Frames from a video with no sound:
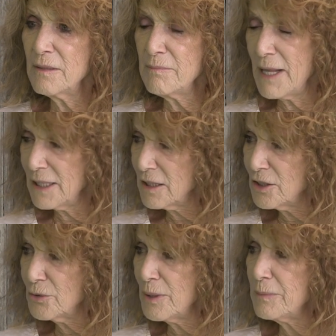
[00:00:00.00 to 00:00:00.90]
medical
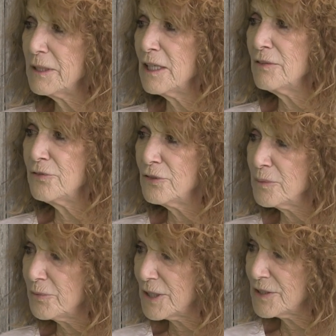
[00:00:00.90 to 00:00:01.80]
equipment and for a
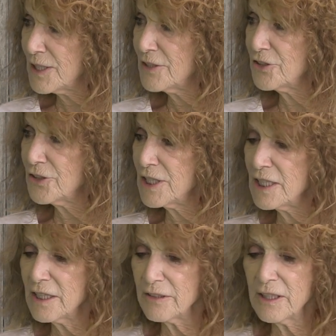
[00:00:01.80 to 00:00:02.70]
breast center
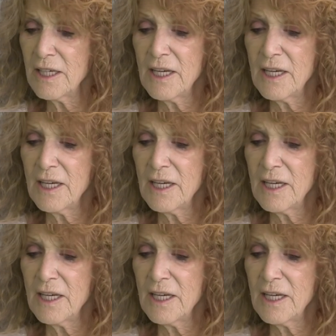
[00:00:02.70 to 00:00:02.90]
here,